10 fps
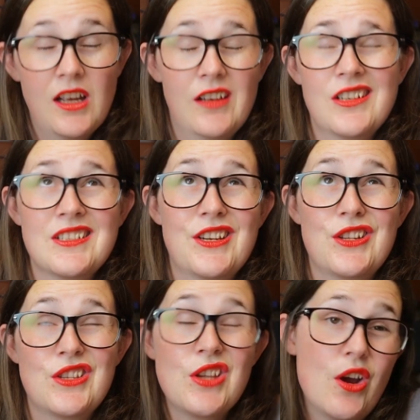and because I
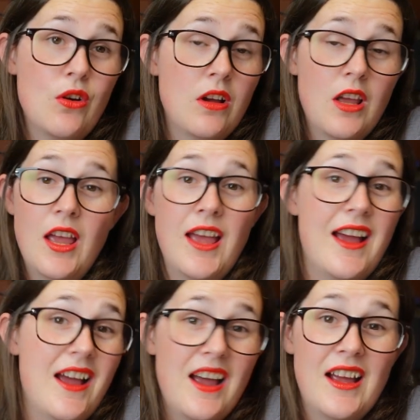can sew,
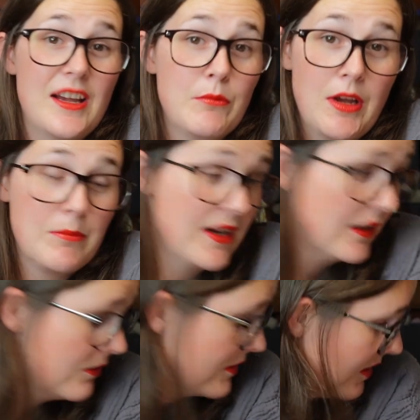I make
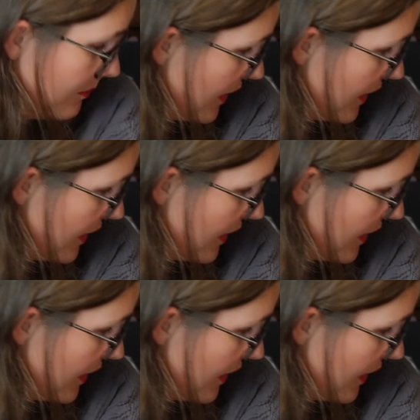loads of them.